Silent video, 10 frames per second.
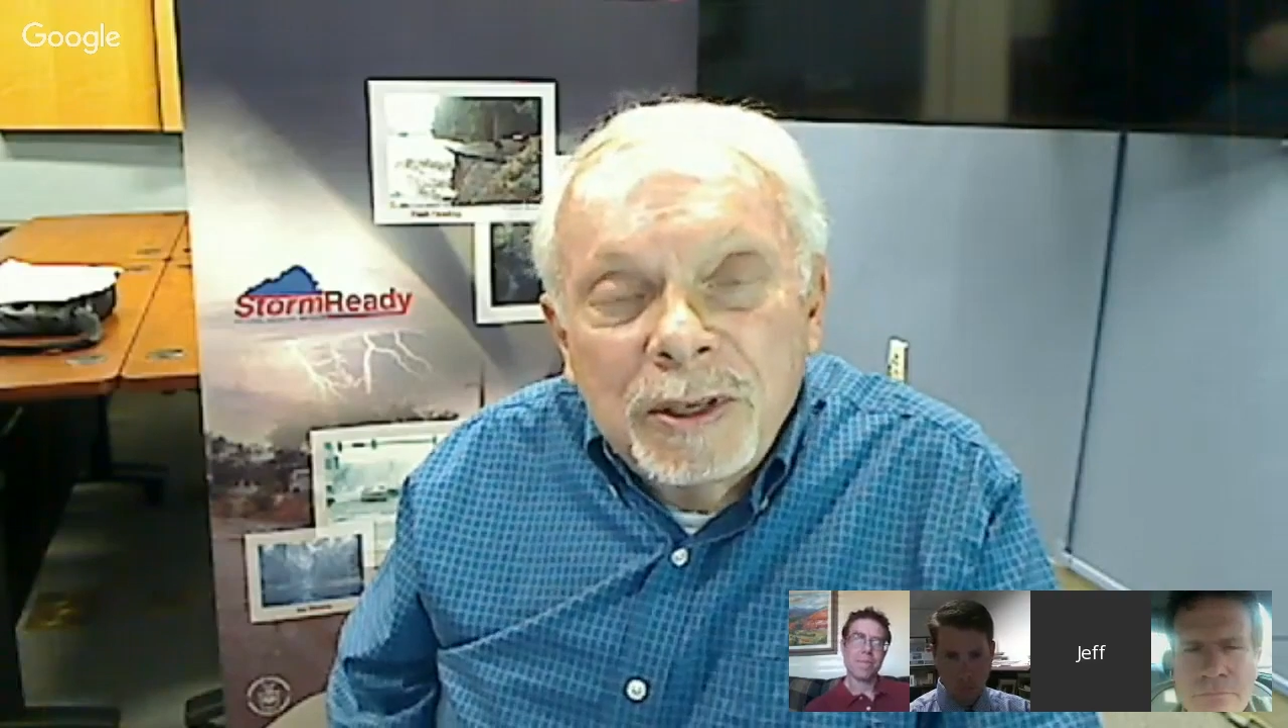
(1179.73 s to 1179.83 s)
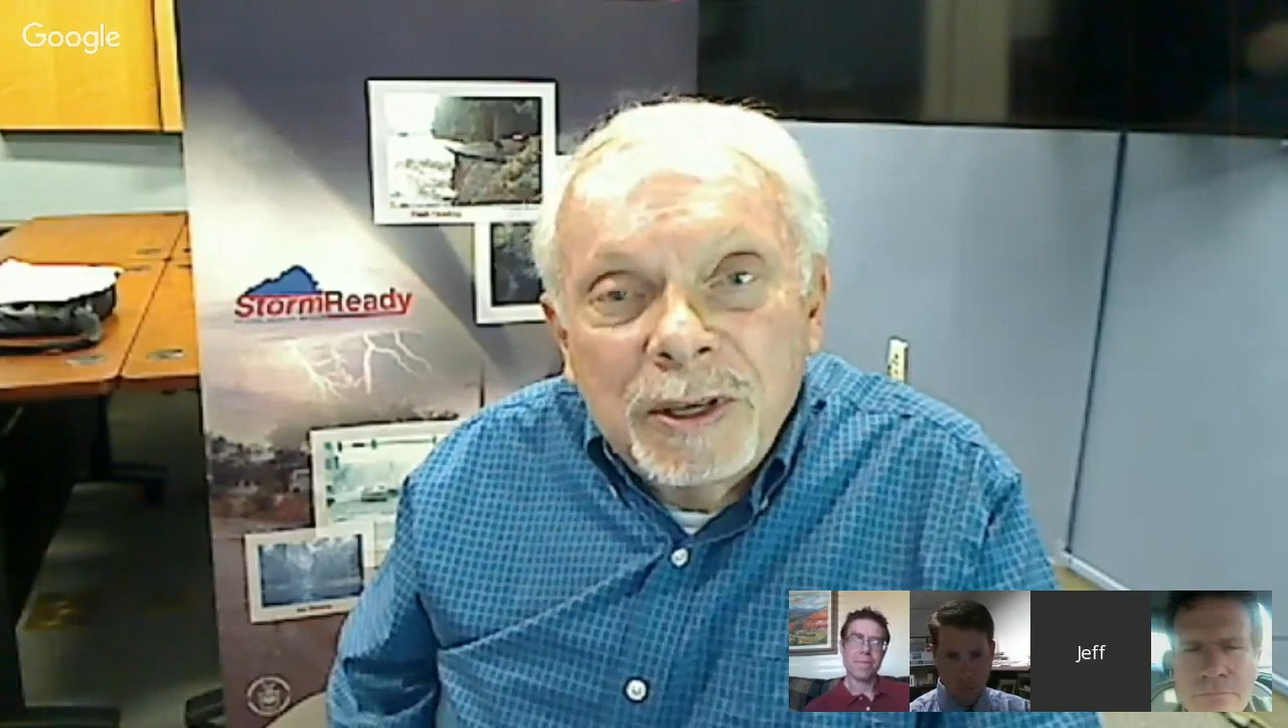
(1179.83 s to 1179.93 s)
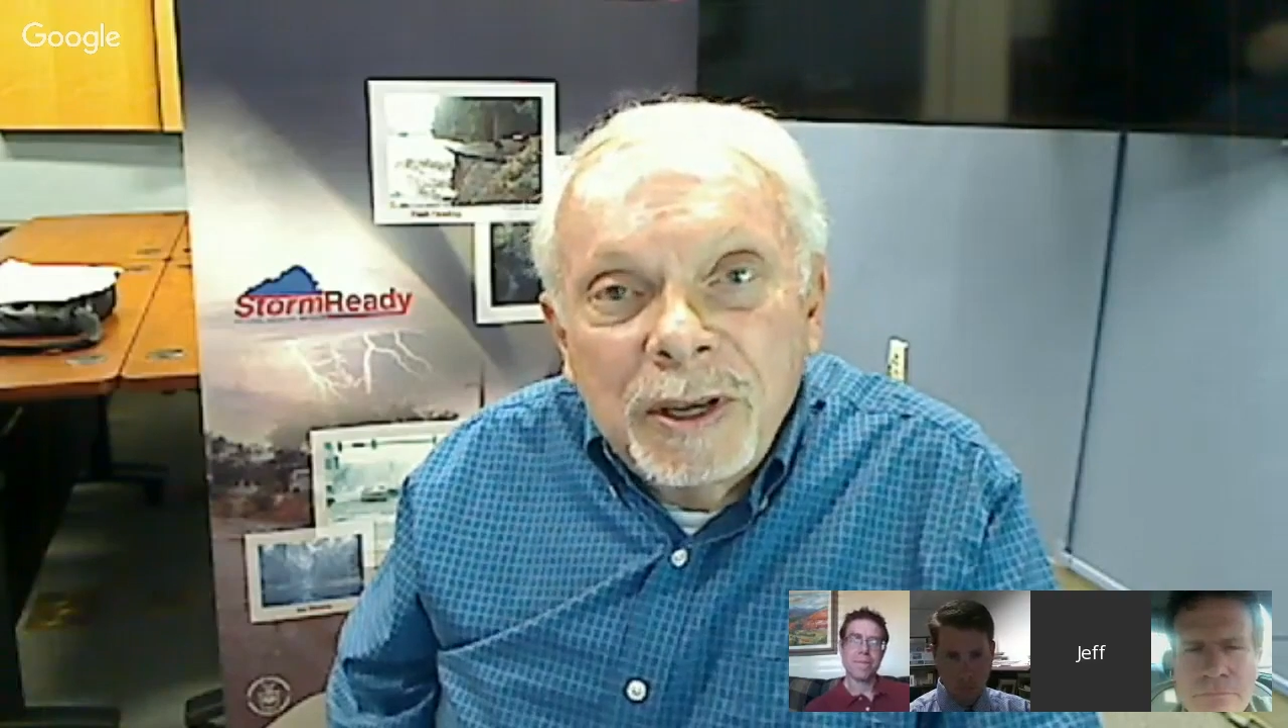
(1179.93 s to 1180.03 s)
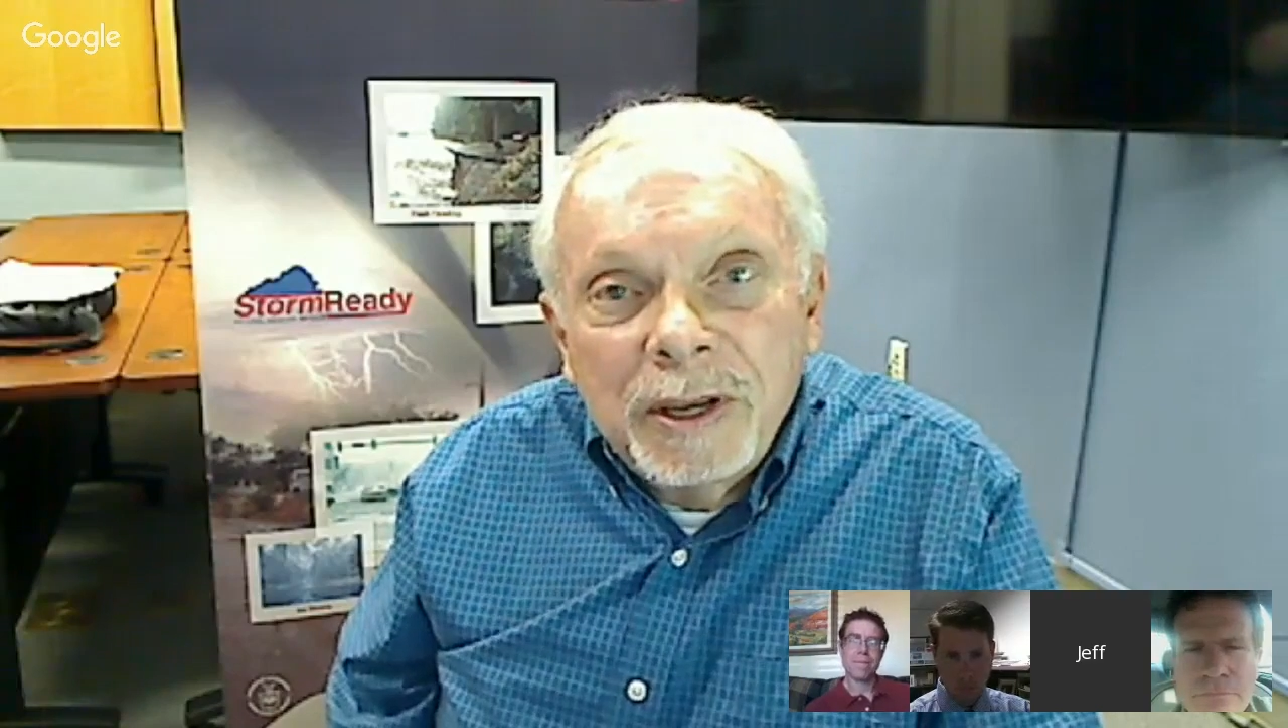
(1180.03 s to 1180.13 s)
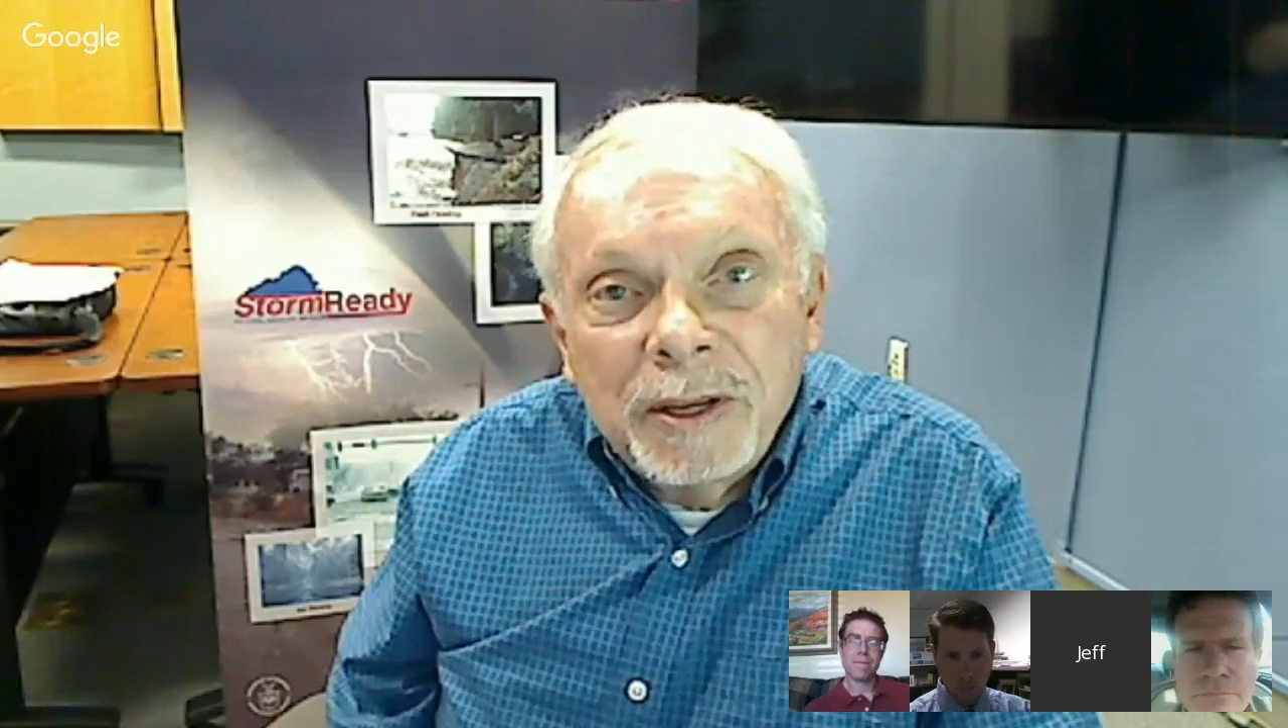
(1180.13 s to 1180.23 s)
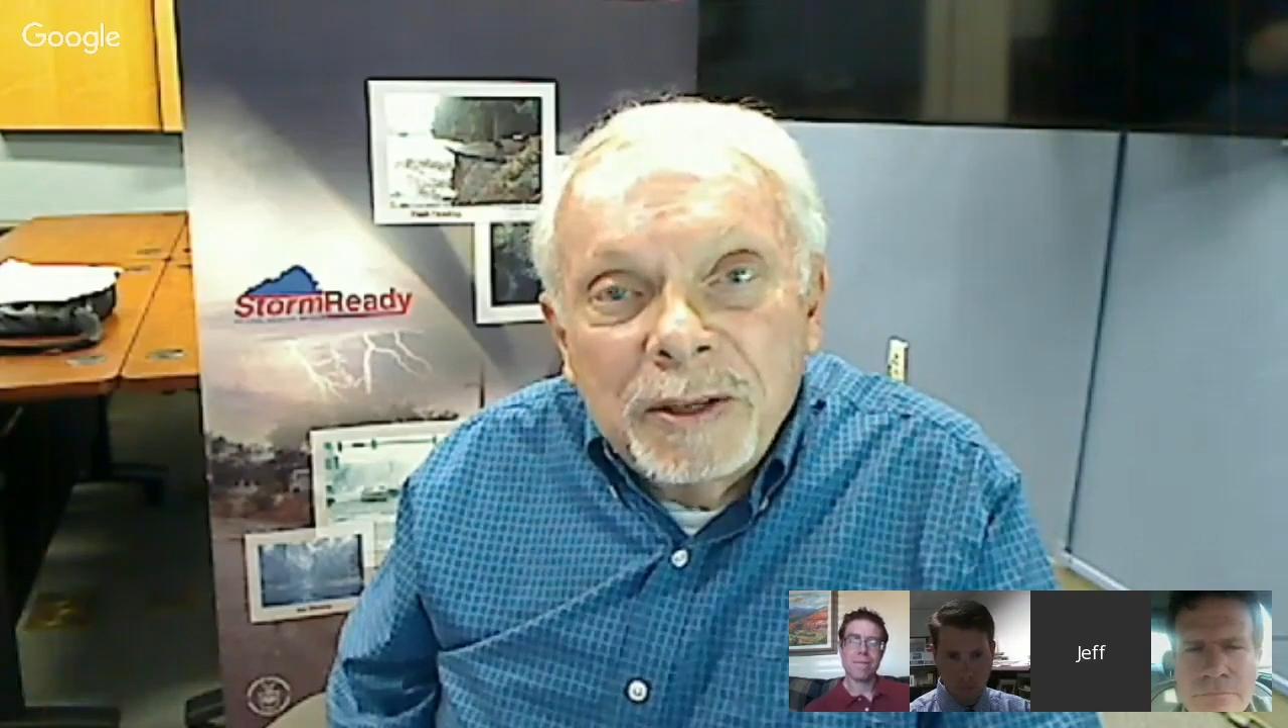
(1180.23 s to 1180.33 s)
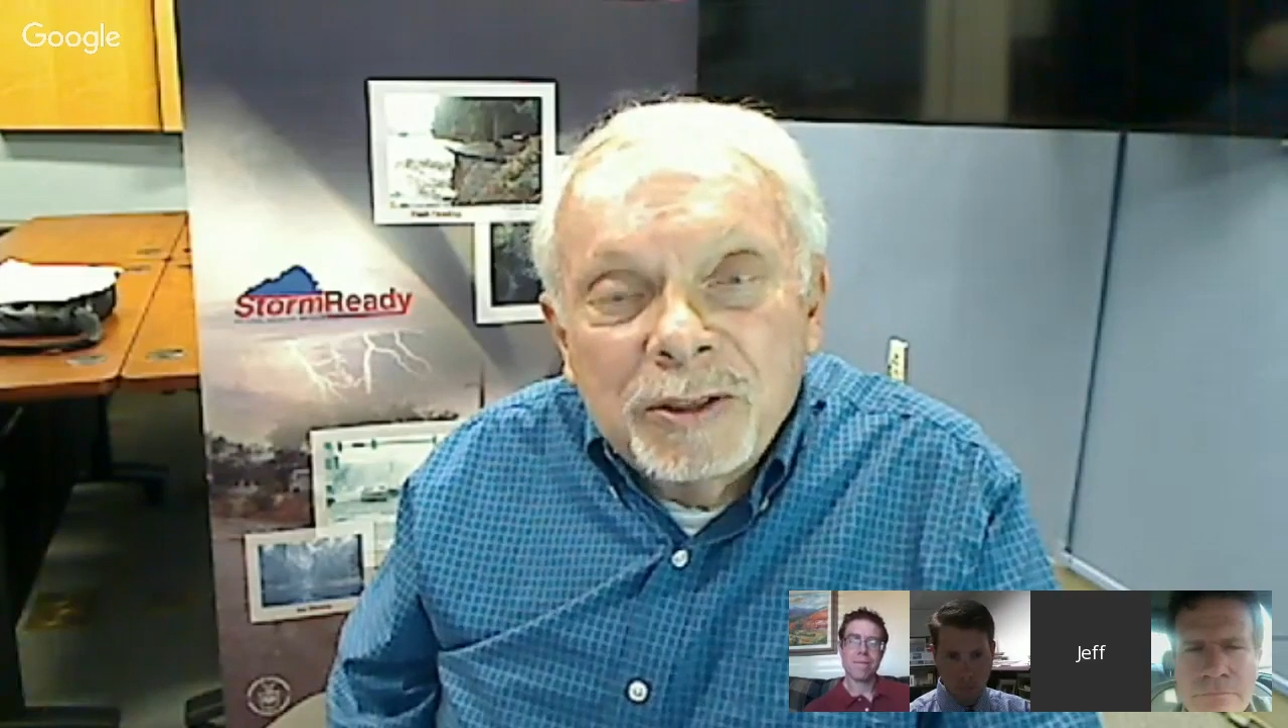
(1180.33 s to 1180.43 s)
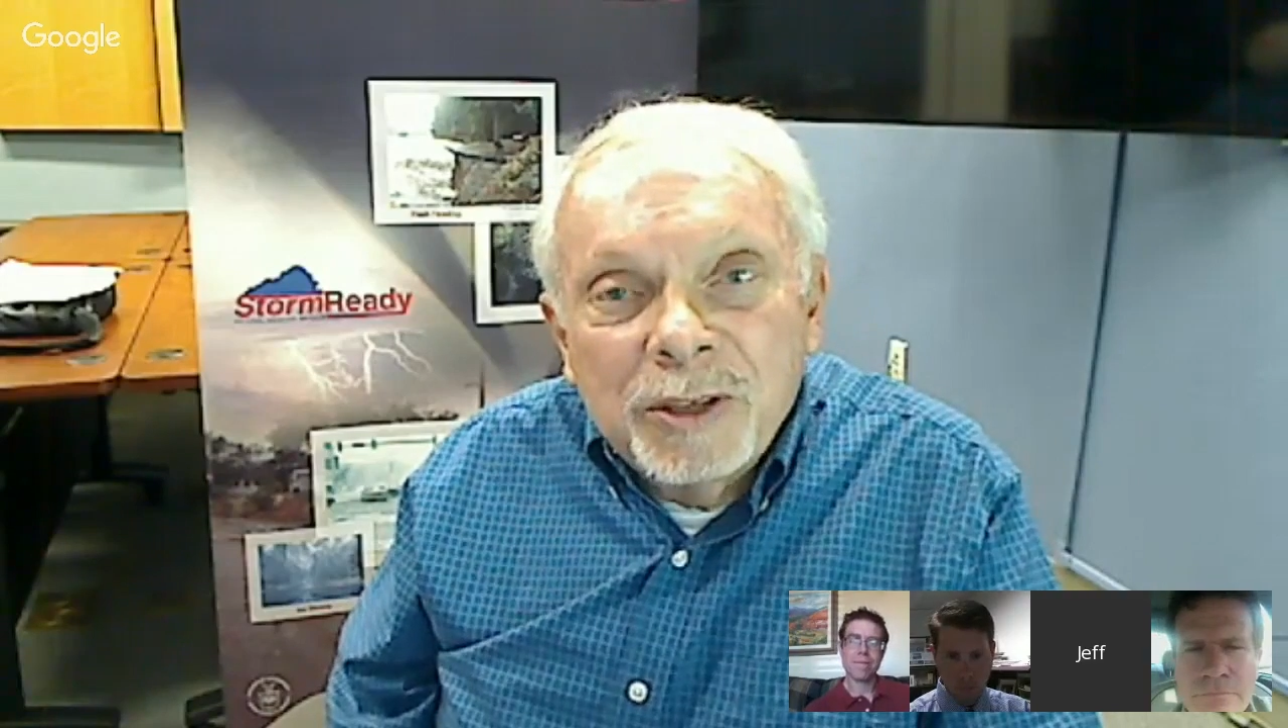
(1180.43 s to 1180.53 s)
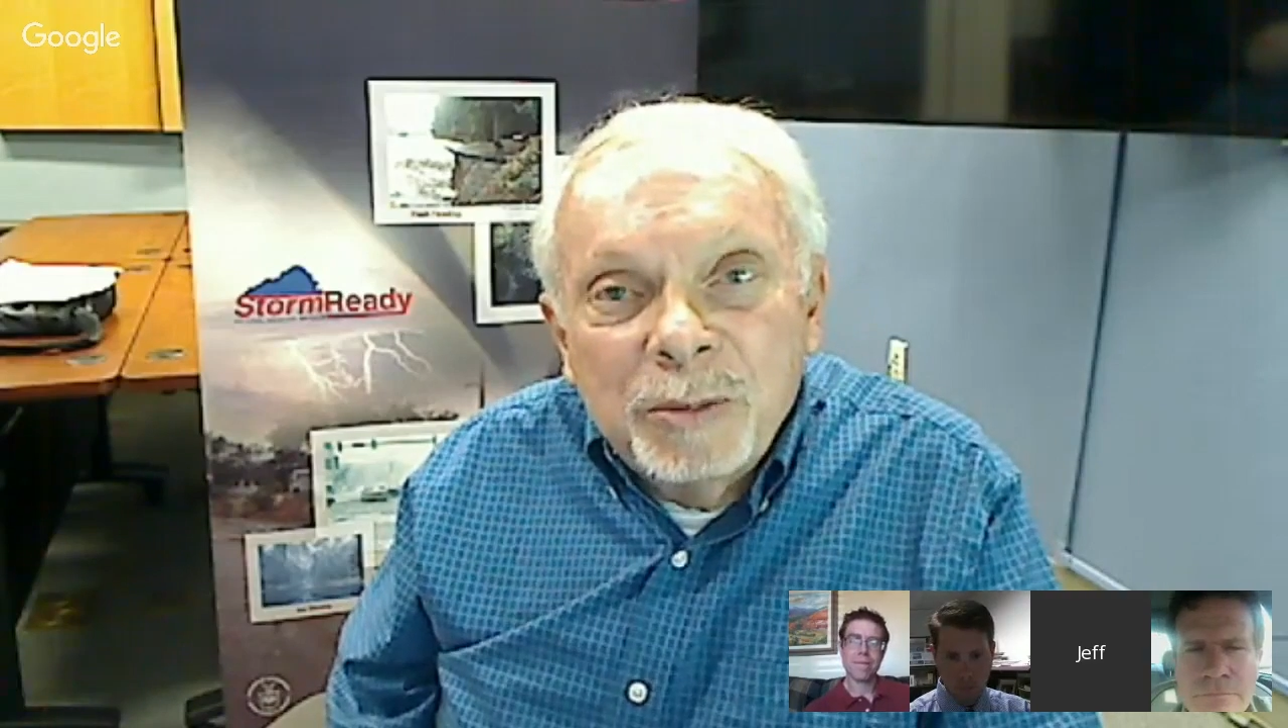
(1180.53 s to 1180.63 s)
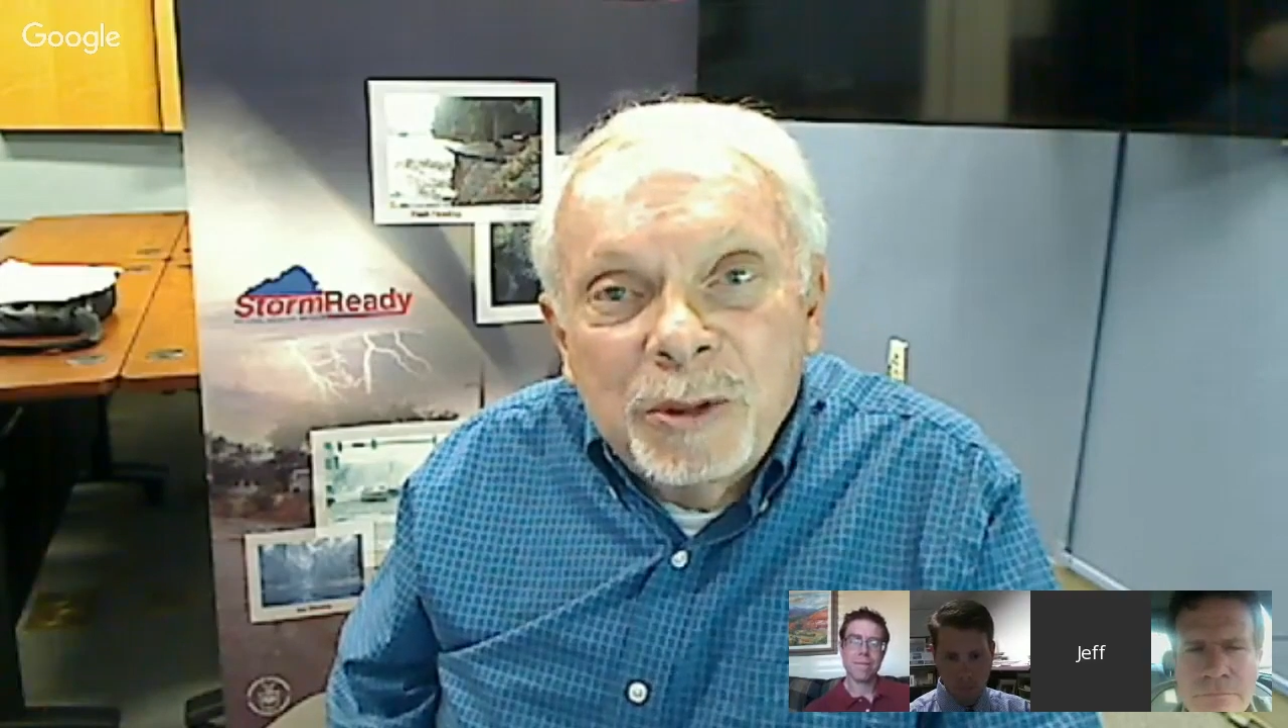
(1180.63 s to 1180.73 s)
and
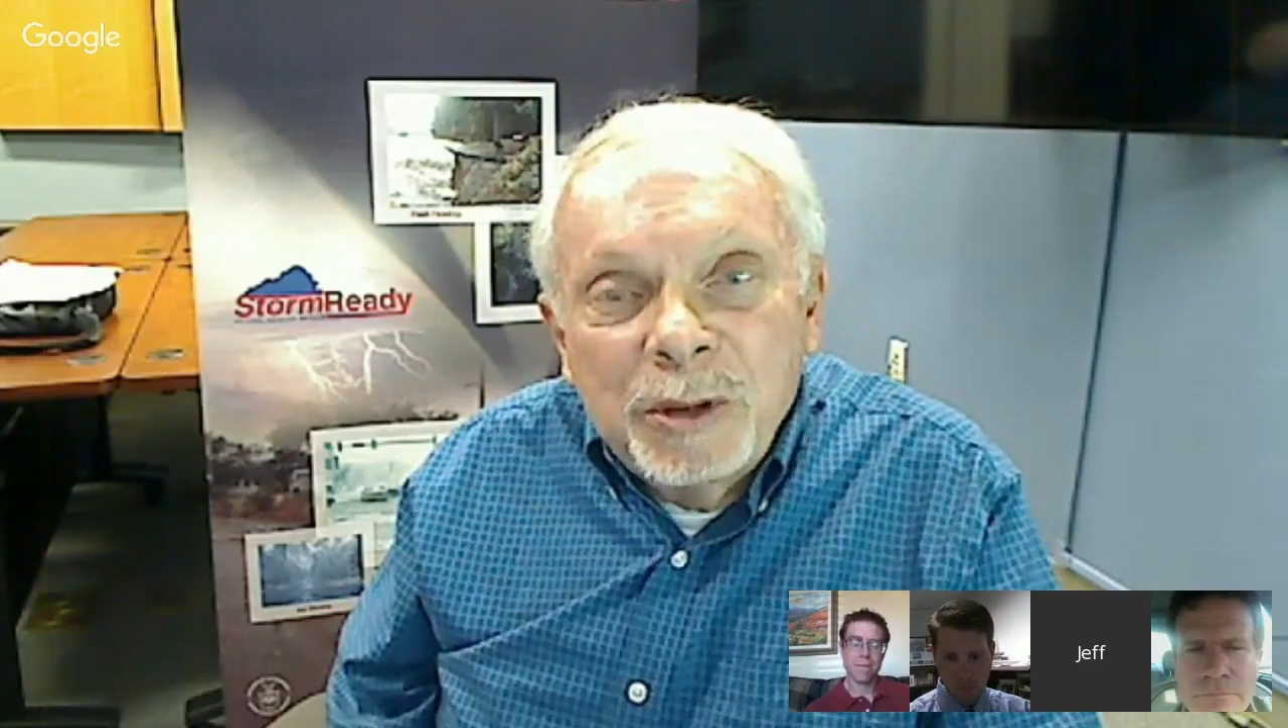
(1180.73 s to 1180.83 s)
some of